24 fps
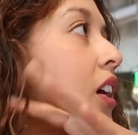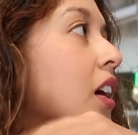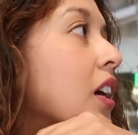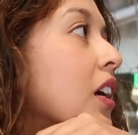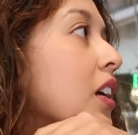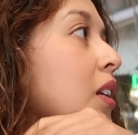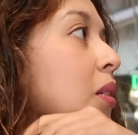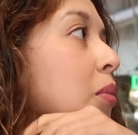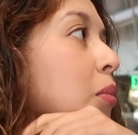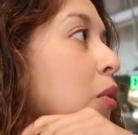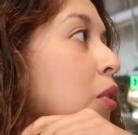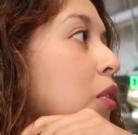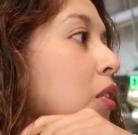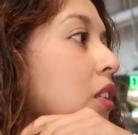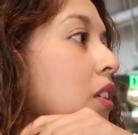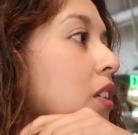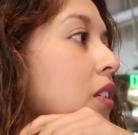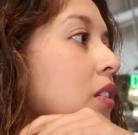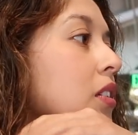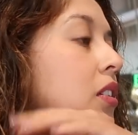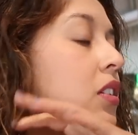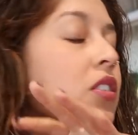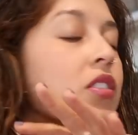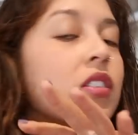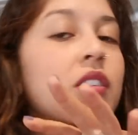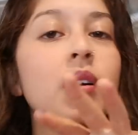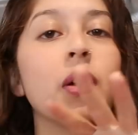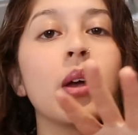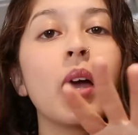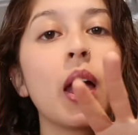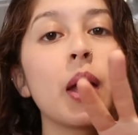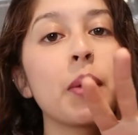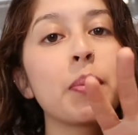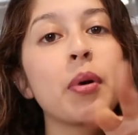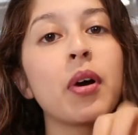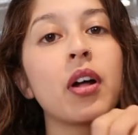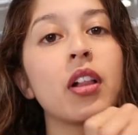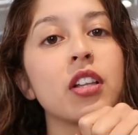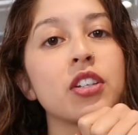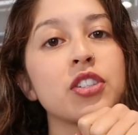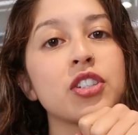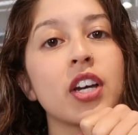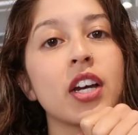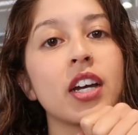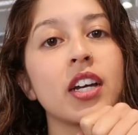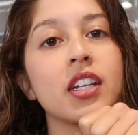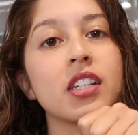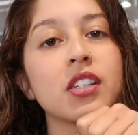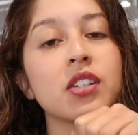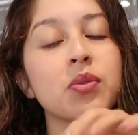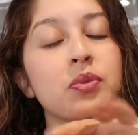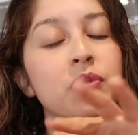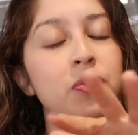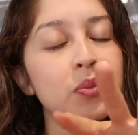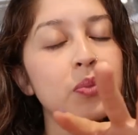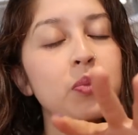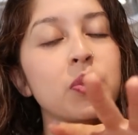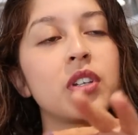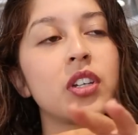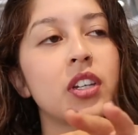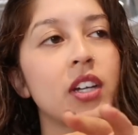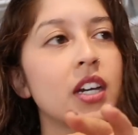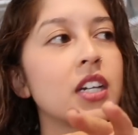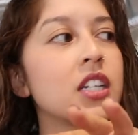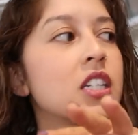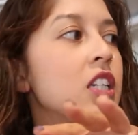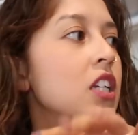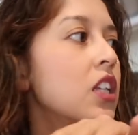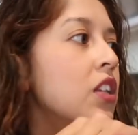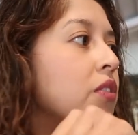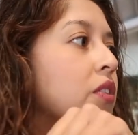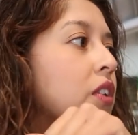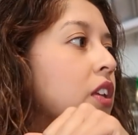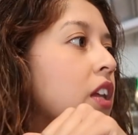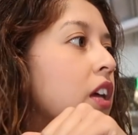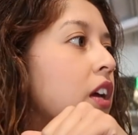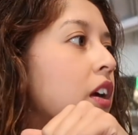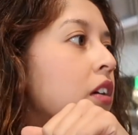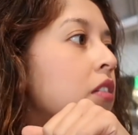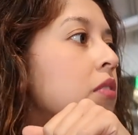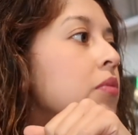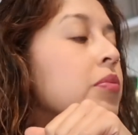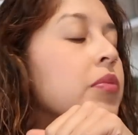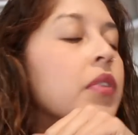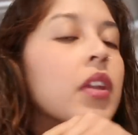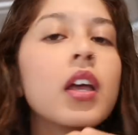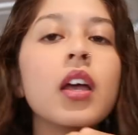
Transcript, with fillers: anymore. But I apologize when you guys see the video.